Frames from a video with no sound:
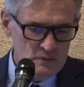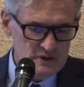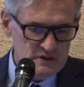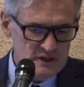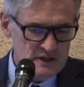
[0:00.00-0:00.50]

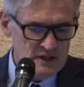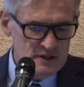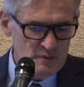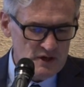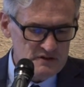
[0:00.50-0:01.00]
with
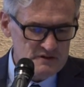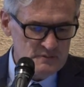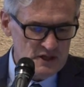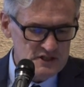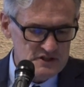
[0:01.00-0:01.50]
positive
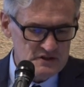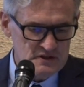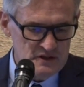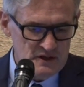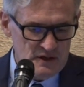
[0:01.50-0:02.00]

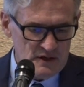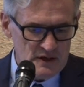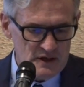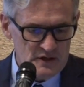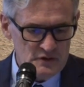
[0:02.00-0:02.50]
margins,
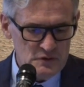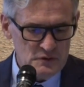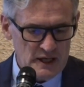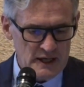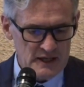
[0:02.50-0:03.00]

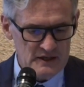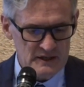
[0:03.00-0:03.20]
you had